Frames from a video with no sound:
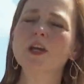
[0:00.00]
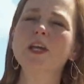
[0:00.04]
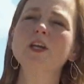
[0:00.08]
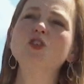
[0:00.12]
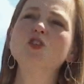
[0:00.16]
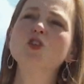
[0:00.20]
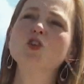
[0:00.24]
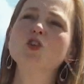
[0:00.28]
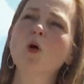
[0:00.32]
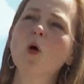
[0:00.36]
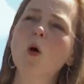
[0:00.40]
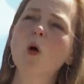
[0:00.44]

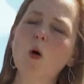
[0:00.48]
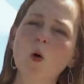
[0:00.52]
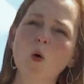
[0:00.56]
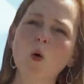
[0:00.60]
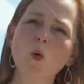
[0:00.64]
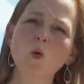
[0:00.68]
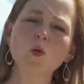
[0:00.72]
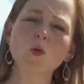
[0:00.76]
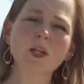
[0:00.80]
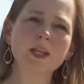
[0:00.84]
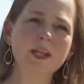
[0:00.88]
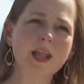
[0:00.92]
is the co
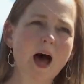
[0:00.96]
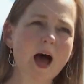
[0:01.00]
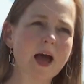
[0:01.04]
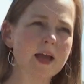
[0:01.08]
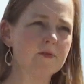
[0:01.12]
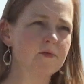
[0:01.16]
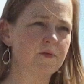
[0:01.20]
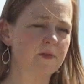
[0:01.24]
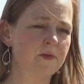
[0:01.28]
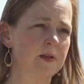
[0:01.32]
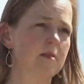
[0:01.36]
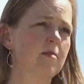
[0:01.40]
founder
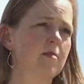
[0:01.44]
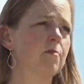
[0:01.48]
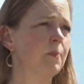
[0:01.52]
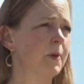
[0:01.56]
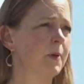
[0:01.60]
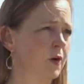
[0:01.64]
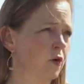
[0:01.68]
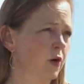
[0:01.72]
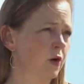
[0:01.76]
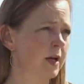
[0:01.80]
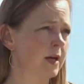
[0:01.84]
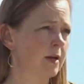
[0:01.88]
of Tea
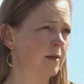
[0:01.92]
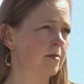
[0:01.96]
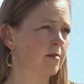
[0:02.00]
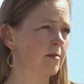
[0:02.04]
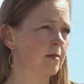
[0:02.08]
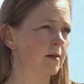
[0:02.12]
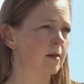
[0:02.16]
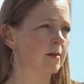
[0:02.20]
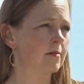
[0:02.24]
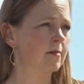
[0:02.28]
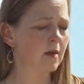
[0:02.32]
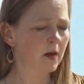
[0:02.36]
Party
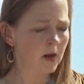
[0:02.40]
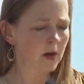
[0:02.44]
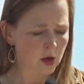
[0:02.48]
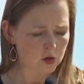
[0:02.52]
Patriots.